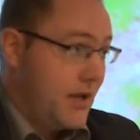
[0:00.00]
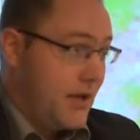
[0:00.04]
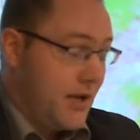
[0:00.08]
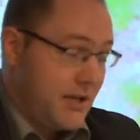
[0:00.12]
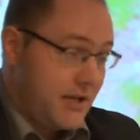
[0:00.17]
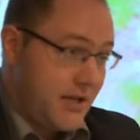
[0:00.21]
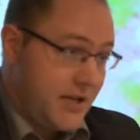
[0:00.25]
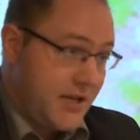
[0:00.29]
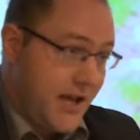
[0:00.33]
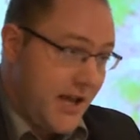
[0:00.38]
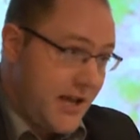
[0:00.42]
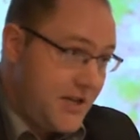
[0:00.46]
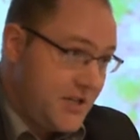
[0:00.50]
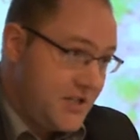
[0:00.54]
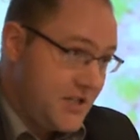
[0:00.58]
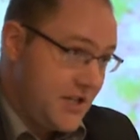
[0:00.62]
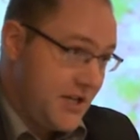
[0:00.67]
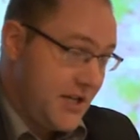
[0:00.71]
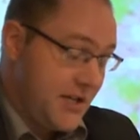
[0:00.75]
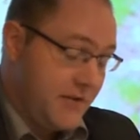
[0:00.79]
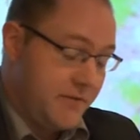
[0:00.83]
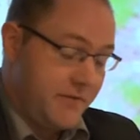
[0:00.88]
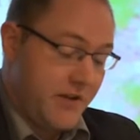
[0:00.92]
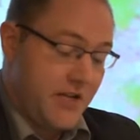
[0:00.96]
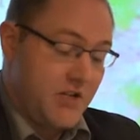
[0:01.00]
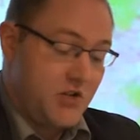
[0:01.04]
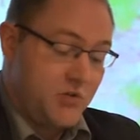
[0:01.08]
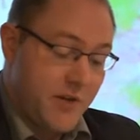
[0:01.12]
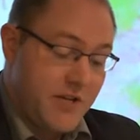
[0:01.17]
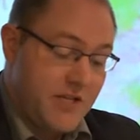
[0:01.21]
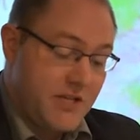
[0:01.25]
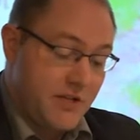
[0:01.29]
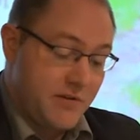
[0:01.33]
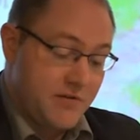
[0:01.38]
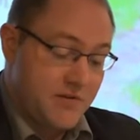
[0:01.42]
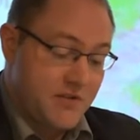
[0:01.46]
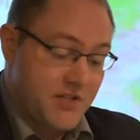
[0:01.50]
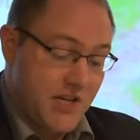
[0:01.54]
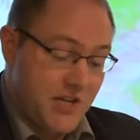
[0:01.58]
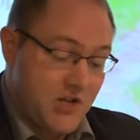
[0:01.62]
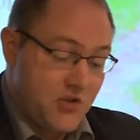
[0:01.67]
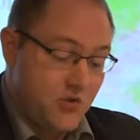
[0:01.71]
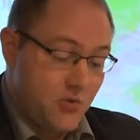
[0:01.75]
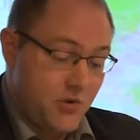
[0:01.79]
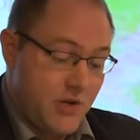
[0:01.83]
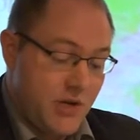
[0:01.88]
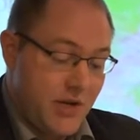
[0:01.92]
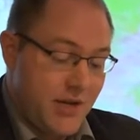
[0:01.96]
In the 19th and 20th
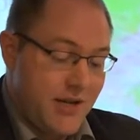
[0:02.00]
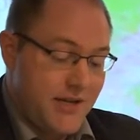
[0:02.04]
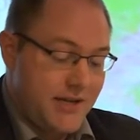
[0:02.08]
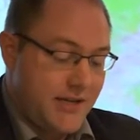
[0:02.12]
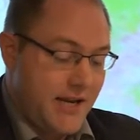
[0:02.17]
century,